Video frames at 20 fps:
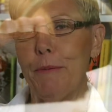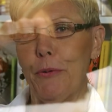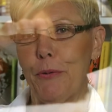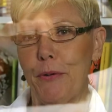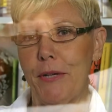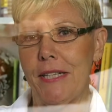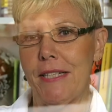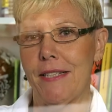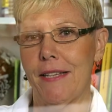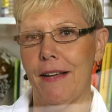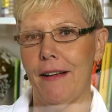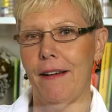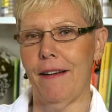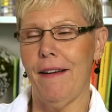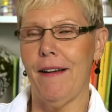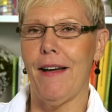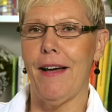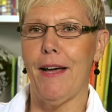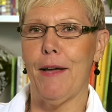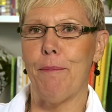
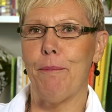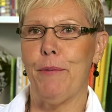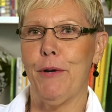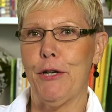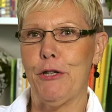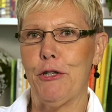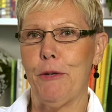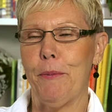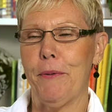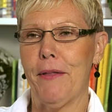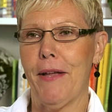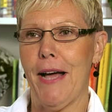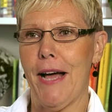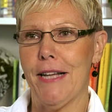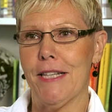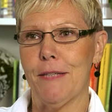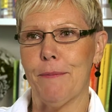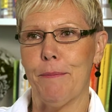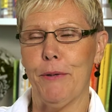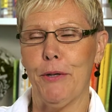Marissa. I picked her up at the
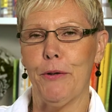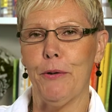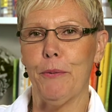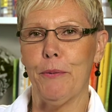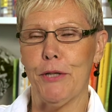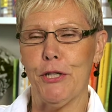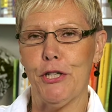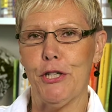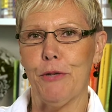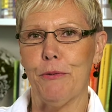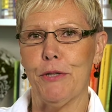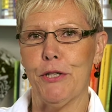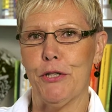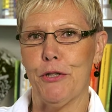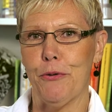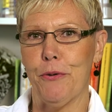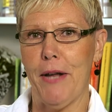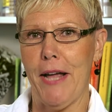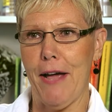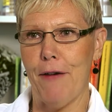hospital when she was
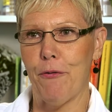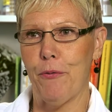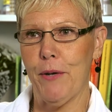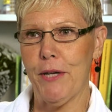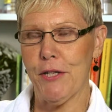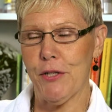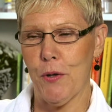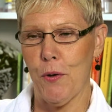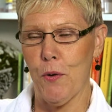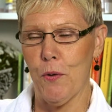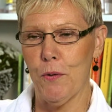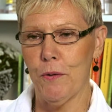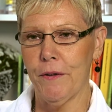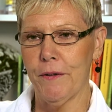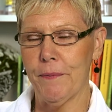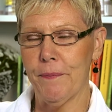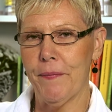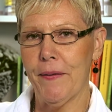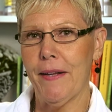2.5 weeks old.